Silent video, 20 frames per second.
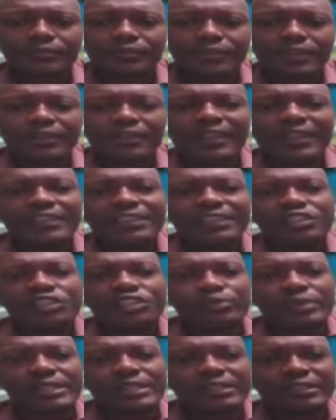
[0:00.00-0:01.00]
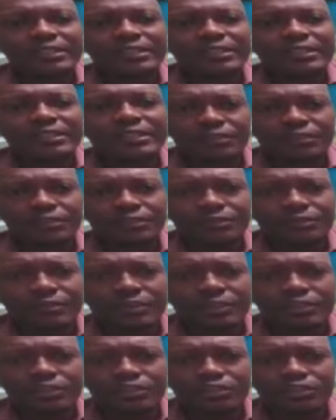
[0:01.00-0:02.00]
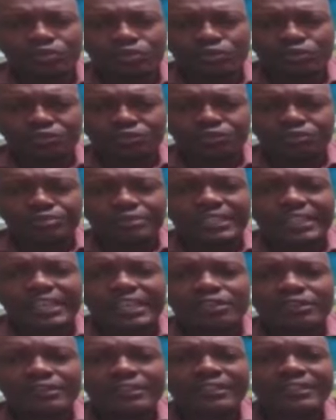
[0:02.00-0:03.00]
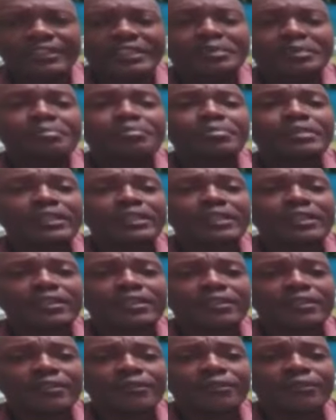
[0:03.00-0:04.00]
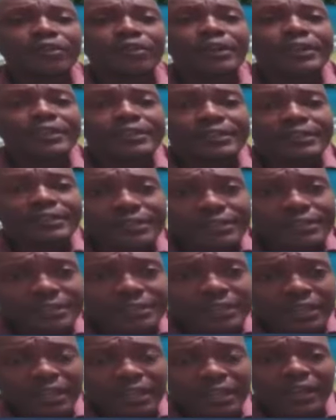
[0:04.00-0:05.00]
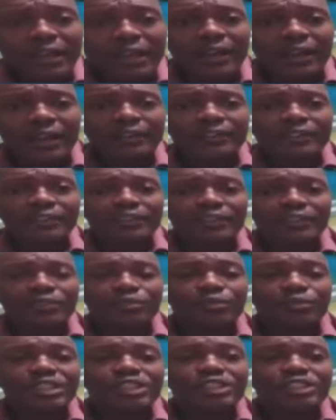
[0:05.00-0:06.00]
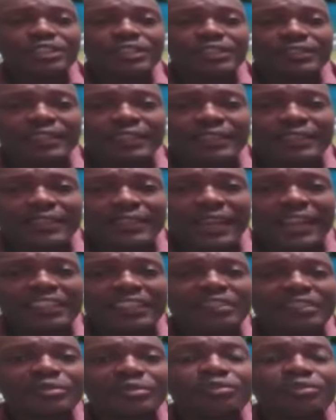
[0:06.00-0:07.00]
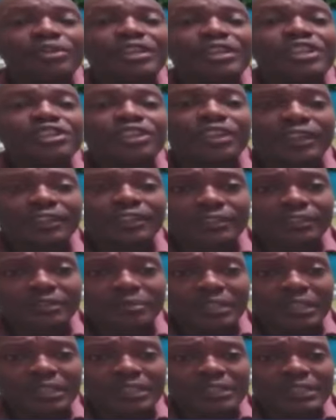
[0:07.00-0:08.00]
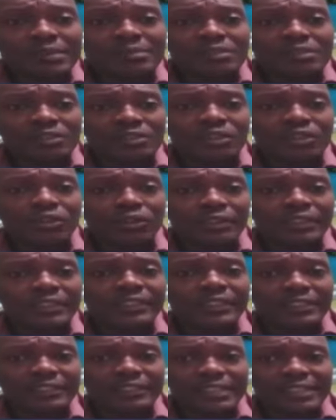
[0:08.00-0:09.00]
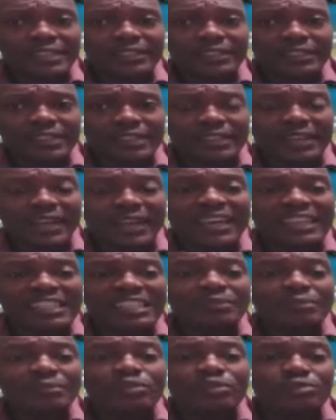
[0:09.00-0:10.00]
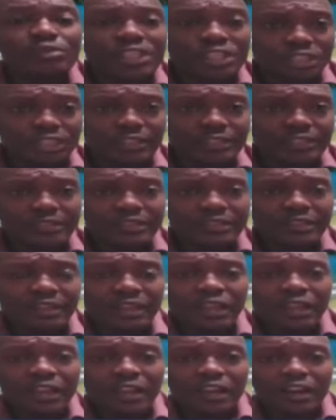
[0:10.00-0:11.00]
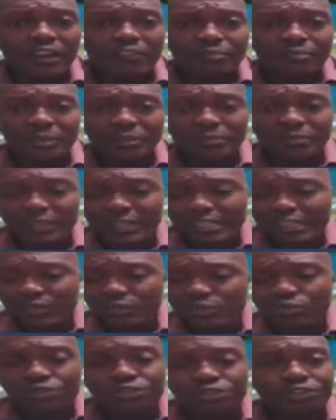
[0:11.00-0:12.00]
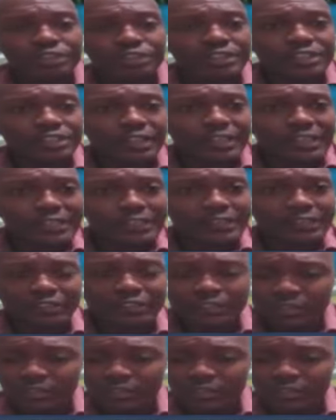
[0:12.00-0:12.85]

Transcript: that the UNC chose to rely on simply the voice and the, the wishes and the aspirations, because I'm going to call it exactly that aspirations of people like Troy Charles,